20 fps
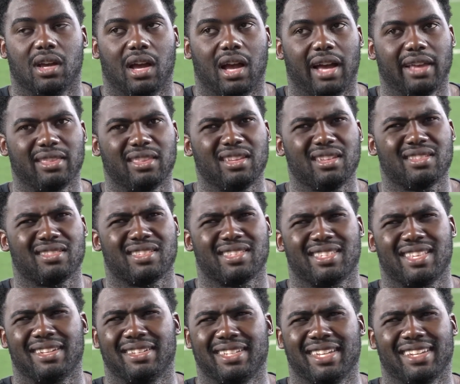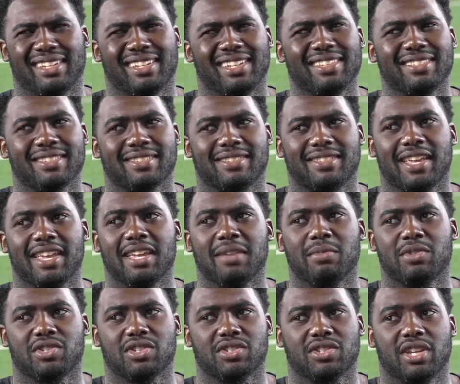I think it's the set technique's the same.
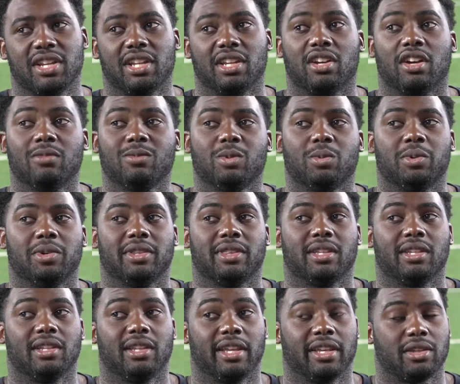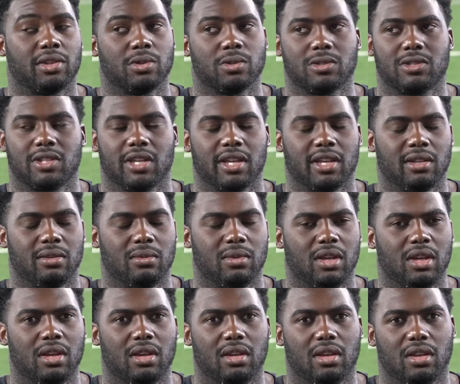It's just getting comfortable with it. Like, Coach Studd
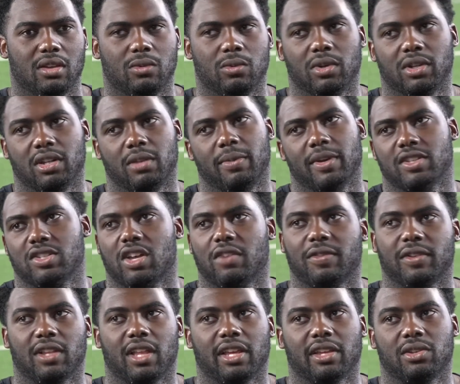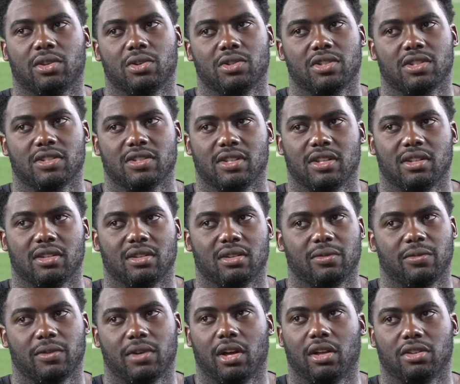is one of the best offensive line coaches in
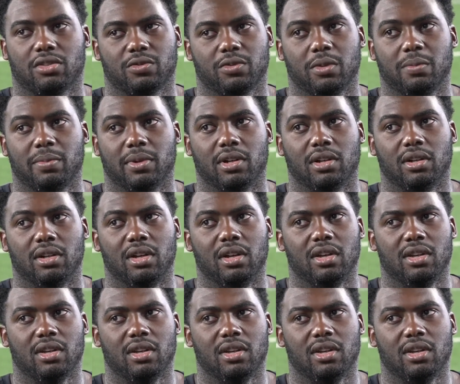college football.